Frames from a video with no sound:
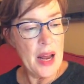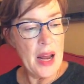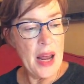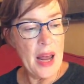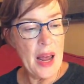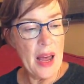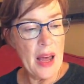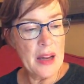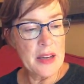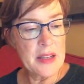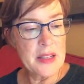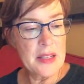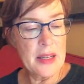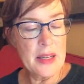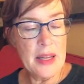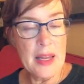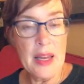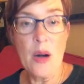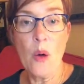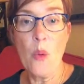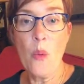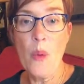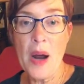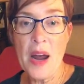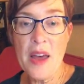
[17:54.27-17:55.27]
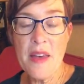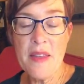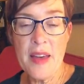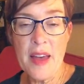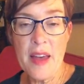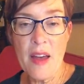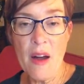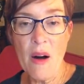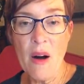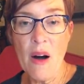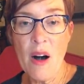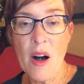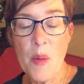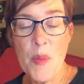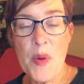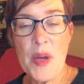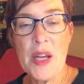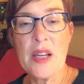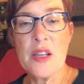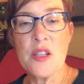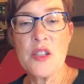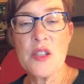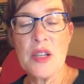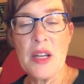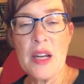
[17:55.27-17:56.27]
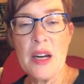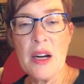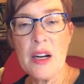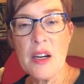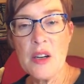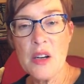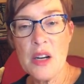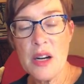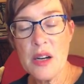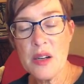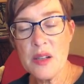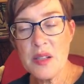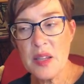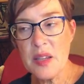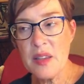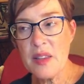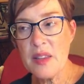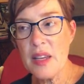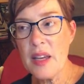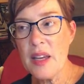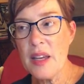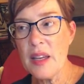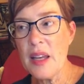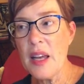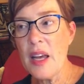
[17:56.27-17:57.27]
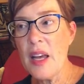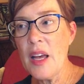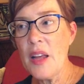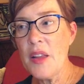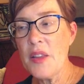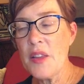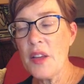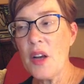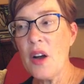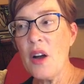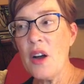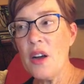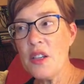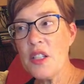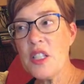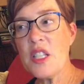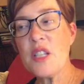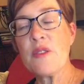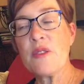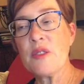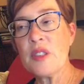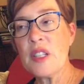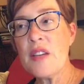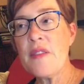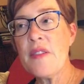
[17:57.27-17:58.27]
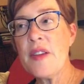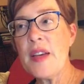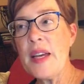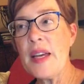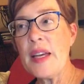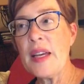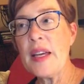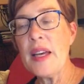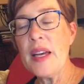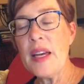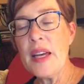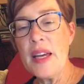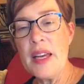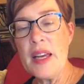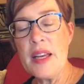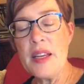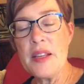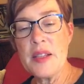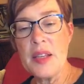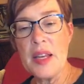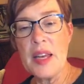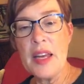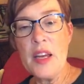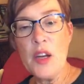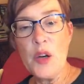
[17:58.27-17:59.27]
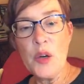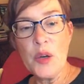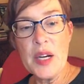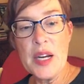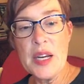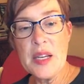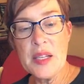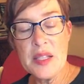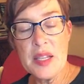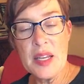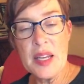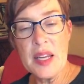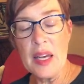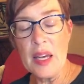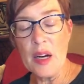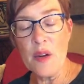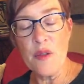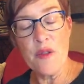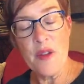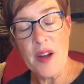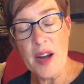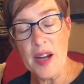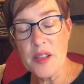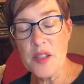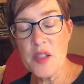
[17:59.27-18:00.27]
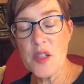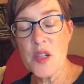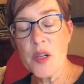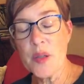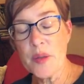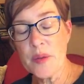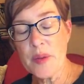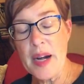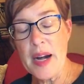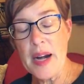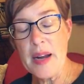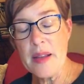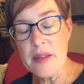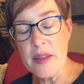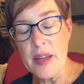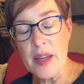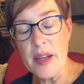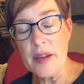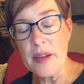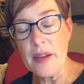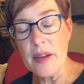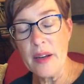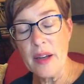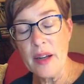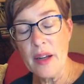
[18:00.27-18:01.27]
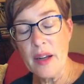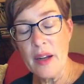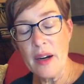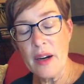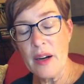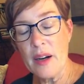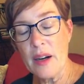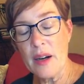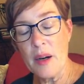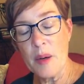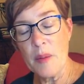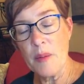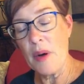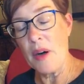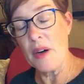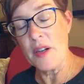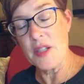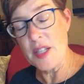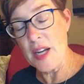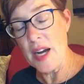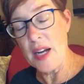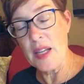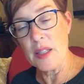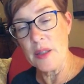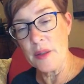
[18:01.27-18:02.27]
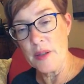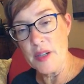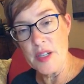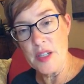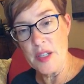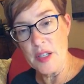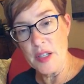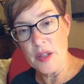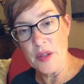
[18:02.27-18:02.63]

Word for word: And in a way, they are because here, here's the thing the cost of living is increasing at a faster rate than um, our salaries